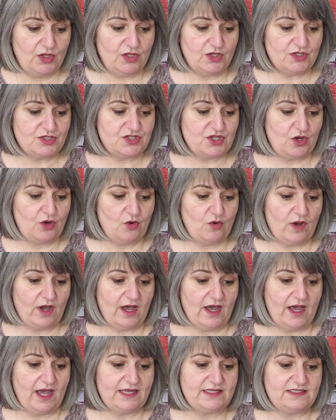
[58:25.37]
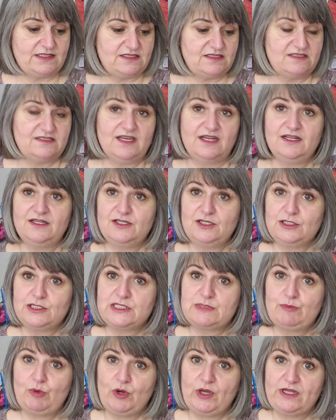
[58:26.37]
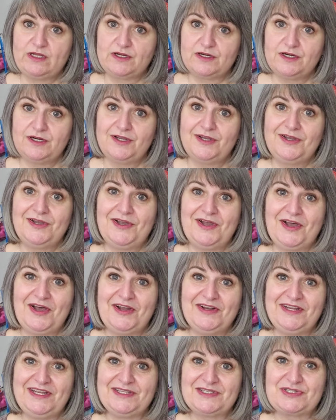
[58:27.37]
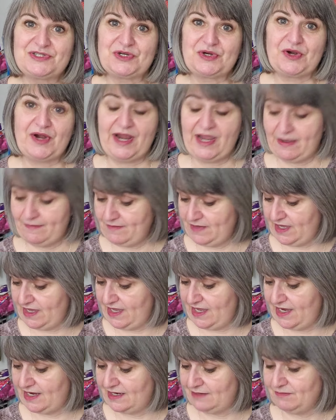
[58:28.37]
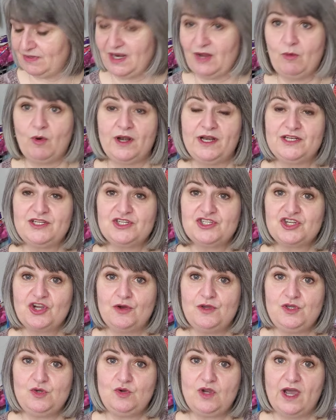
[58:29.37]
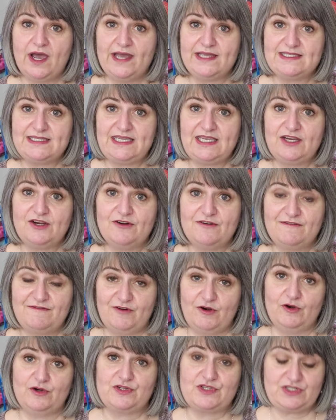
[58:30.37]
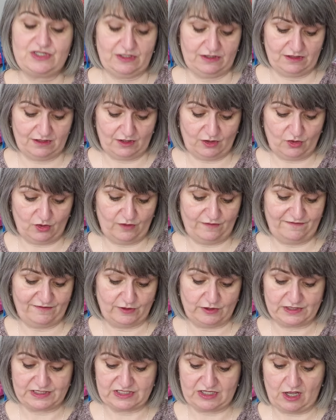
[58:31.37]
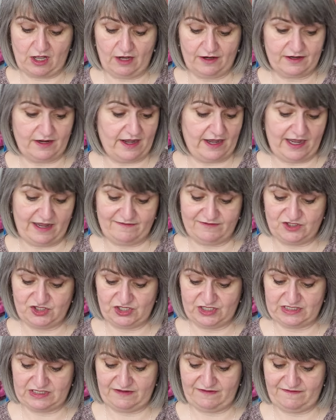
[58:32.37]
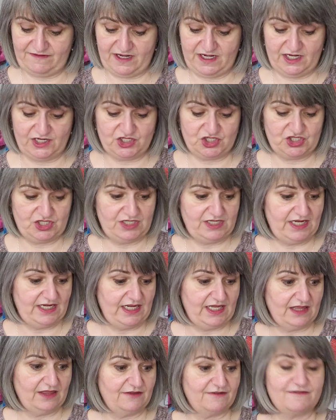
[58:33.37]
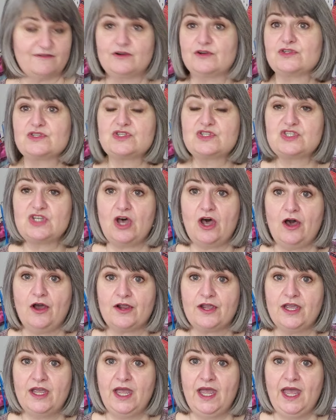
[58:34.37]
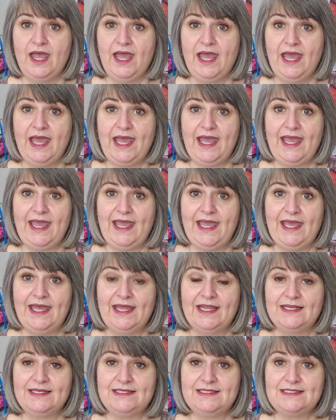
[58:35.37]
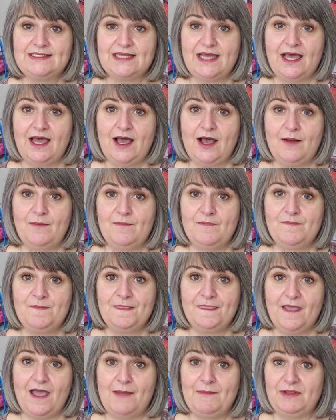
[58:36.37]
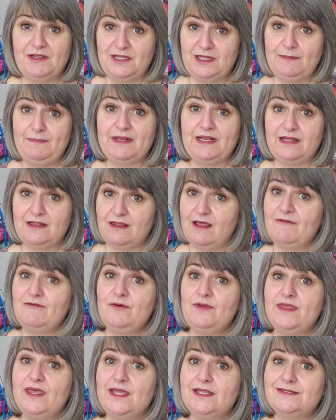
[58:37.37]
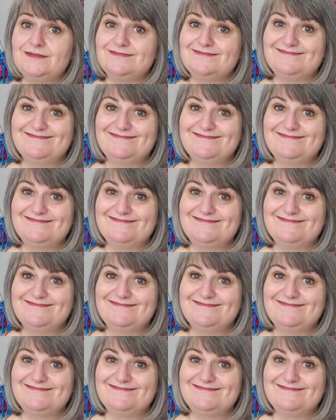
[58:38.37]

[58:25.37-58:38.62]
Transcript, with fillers: So I done a little spoiler on Instagram, and but I wanted to show you guys here first the full sock. I've just finished knitting the first sock, and um, I'm a little bit in love with it